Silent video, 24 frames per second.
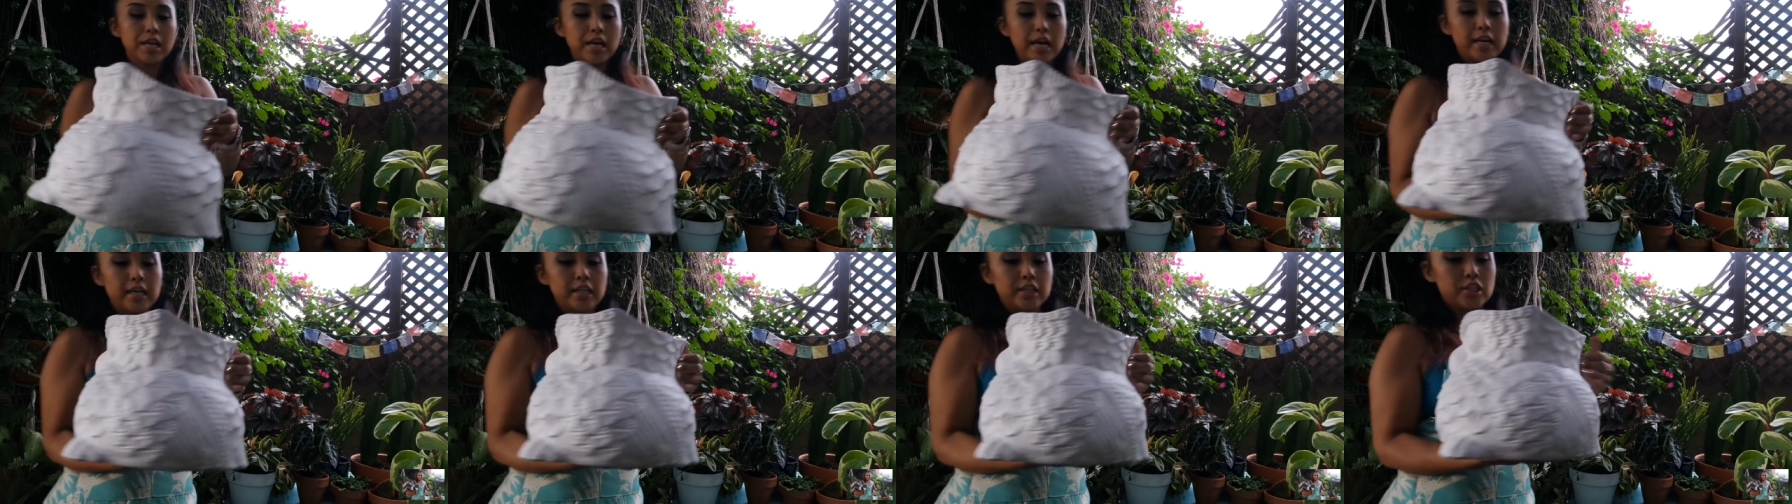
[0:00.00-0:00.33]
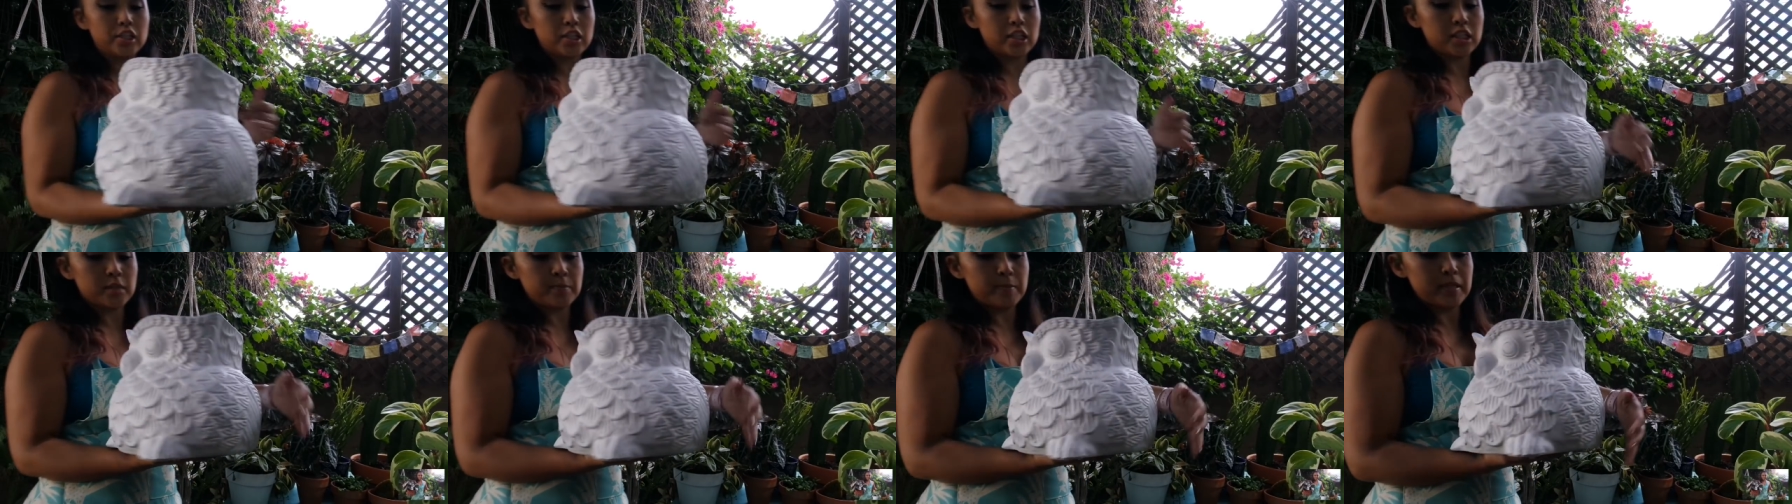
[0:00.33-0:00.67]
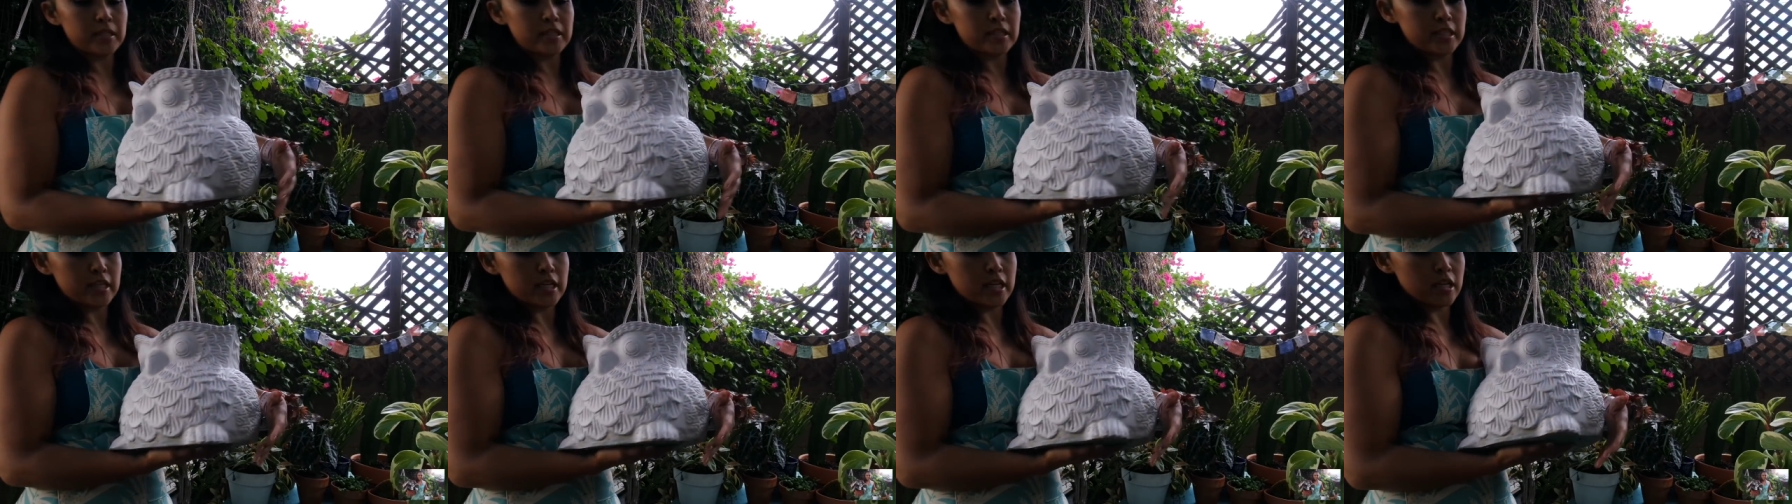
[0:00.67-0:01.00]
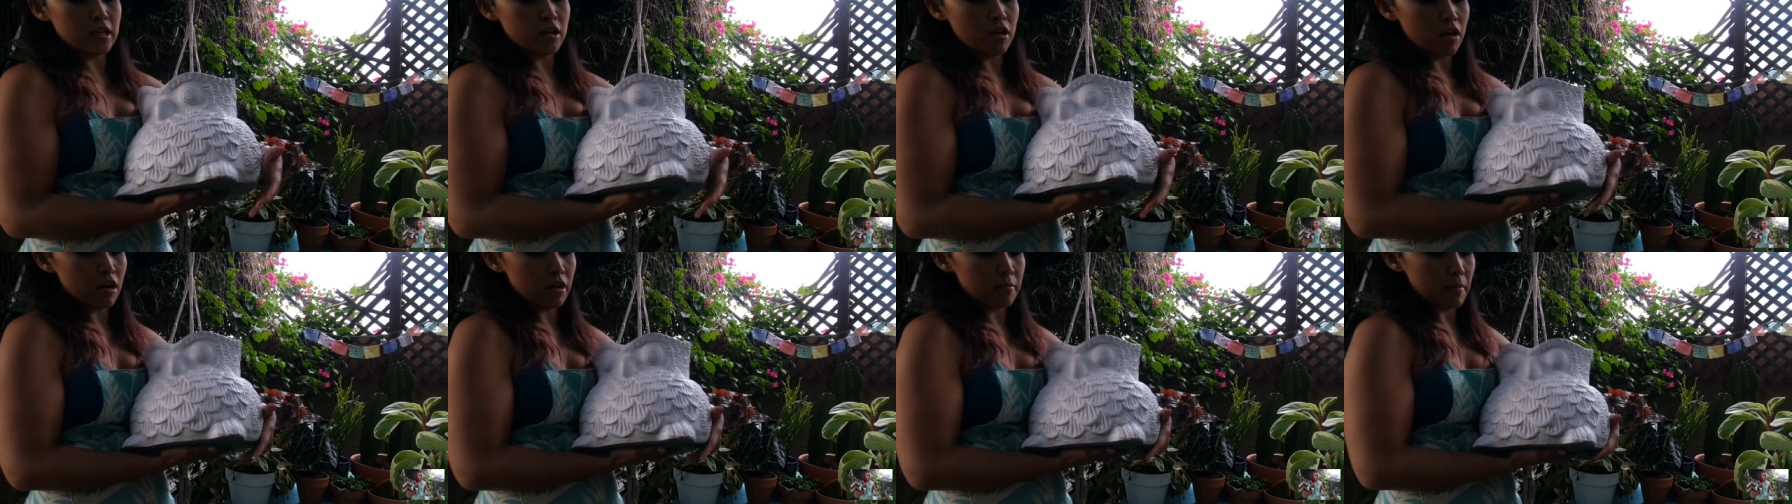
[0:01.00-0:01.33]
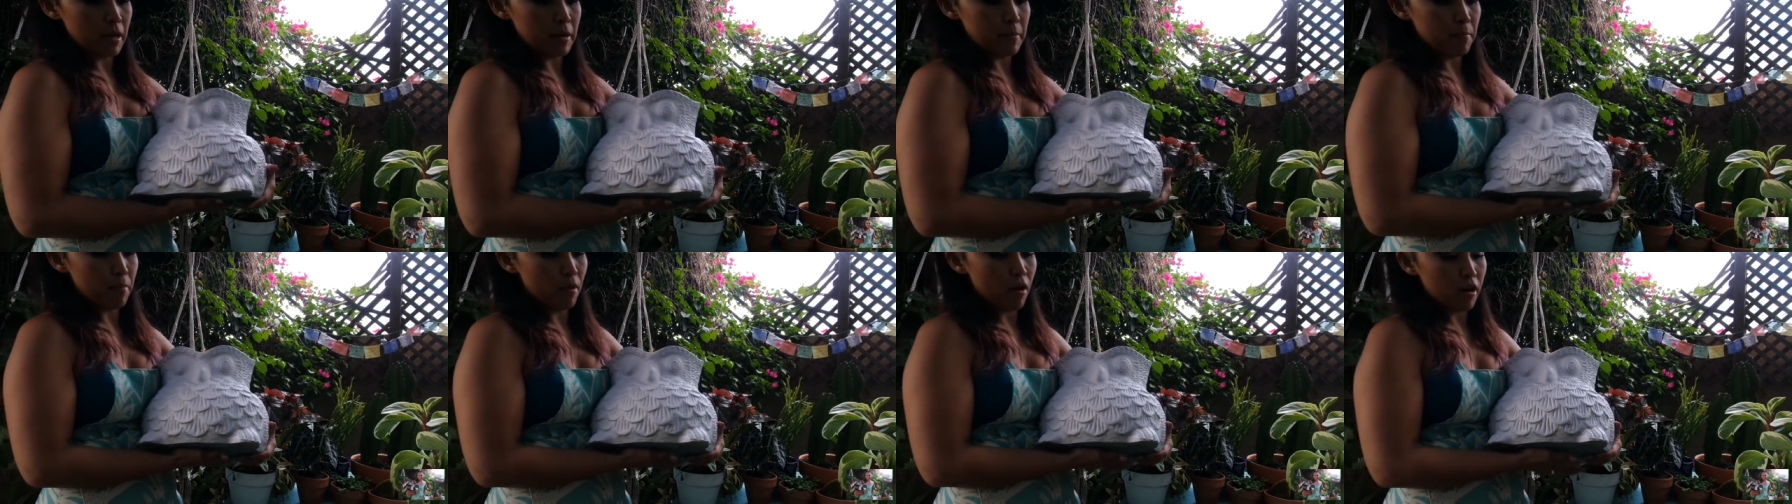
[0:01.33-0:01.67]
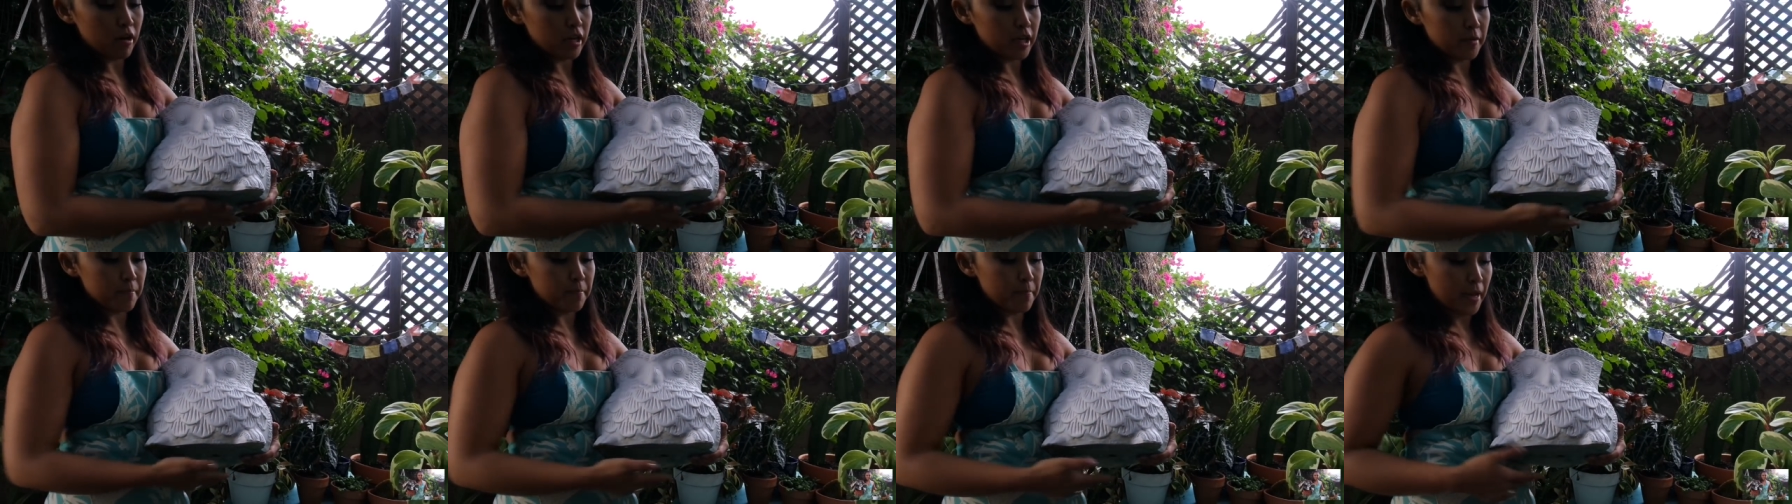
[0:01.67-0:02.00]
and it's just been sitting on my
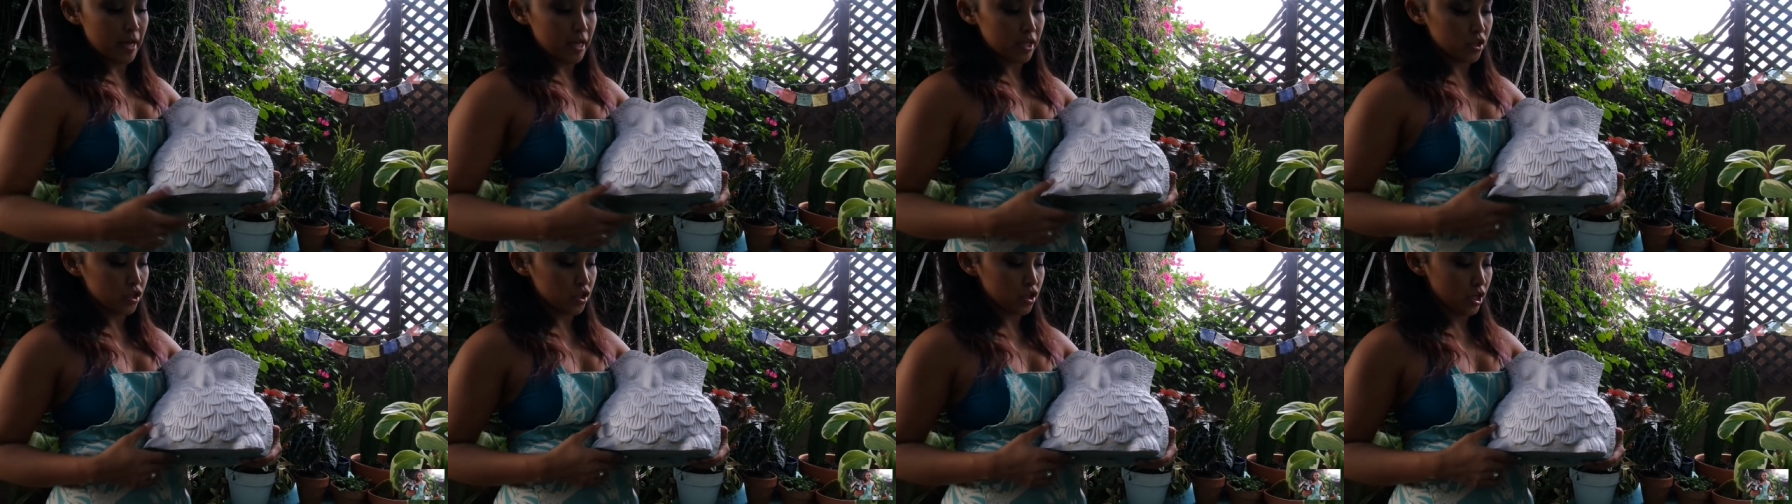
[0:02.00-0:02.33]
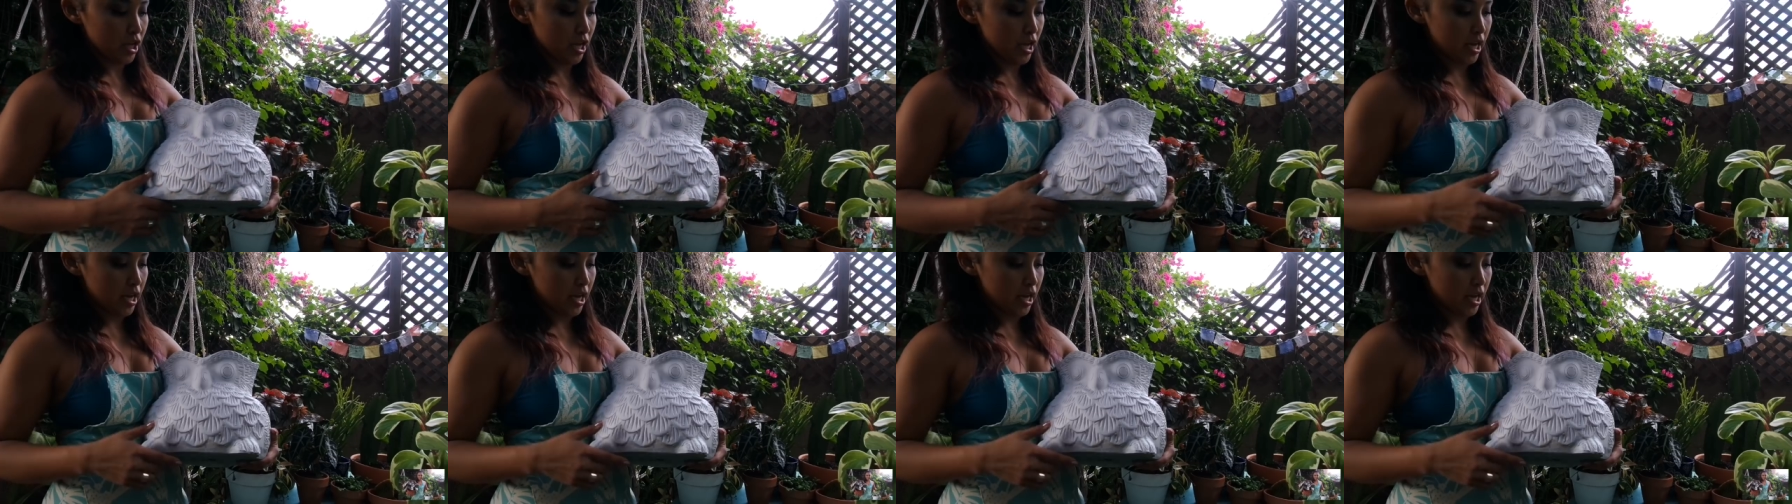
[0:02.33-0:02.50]
potting bench,